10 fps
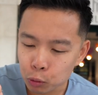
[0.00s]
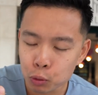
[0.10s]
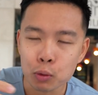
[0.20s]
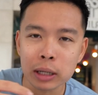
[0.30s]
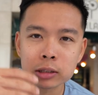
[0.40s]

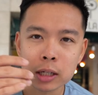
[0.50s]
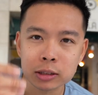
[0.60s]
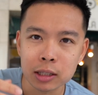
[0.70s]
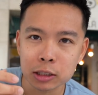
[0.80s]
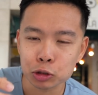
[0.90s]
Ooh, that
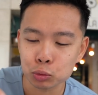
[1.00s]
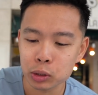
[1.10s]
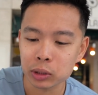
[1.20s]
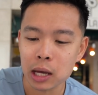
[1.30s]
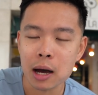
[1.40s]
sauce nice and
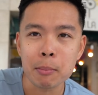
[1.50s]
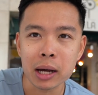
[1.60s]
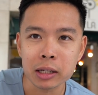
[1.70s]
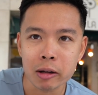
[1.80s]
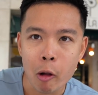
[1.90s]
sweet with that
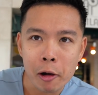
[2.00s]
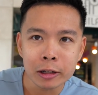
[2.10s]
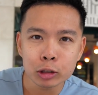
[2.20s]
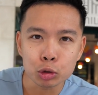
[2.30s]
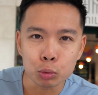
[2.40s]
Jamaica
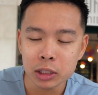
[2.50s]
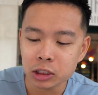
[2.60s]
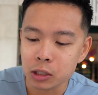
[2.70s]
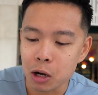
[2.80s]
twist.